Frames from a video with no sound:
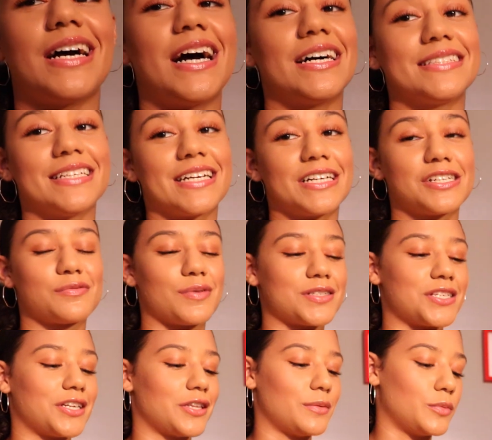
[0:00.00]
I think I just
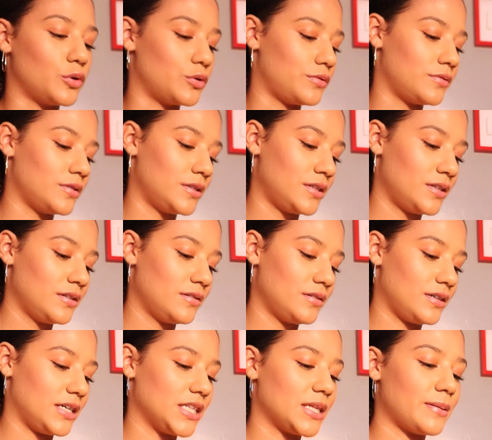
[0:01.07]
wasn't in the mood.
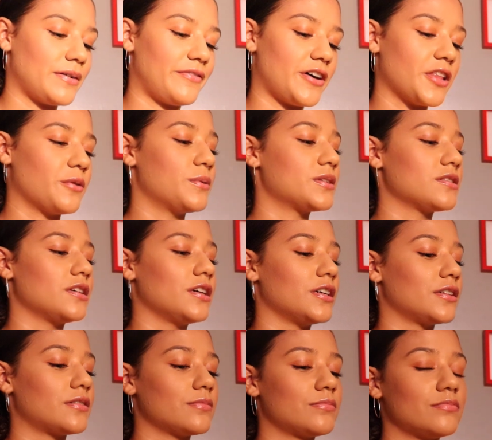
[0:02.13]
I think my father was like,
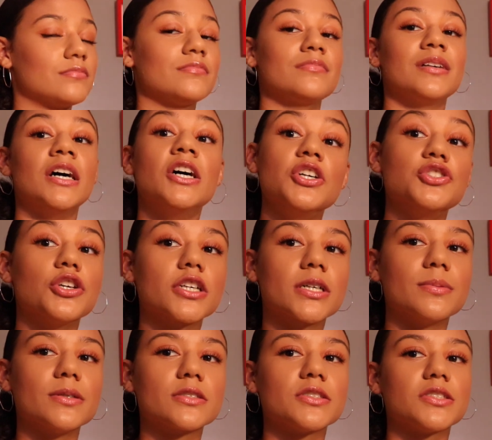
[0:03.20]
take
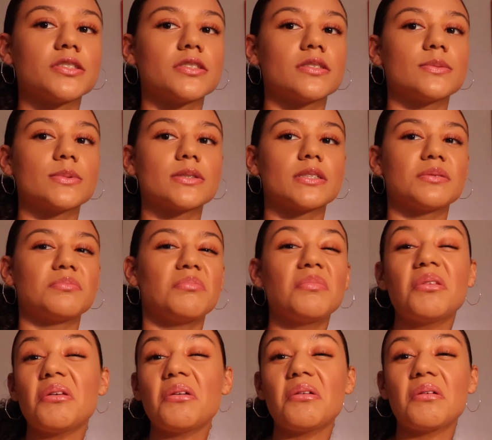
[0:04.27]
a picture, and I was
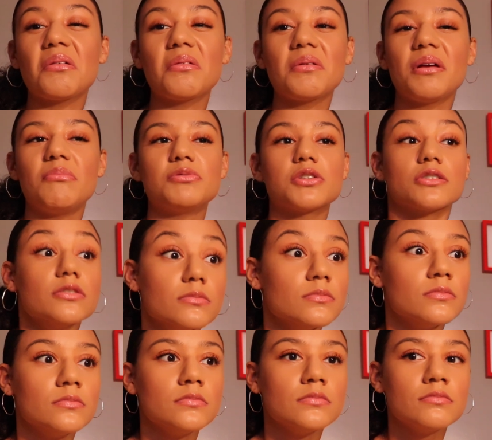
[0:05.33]
like, he was like,
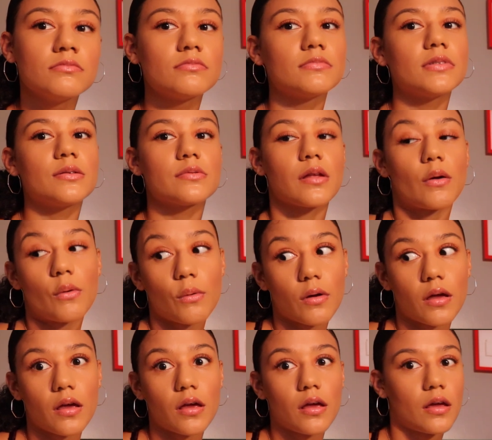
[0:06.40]
and I was like, okay. I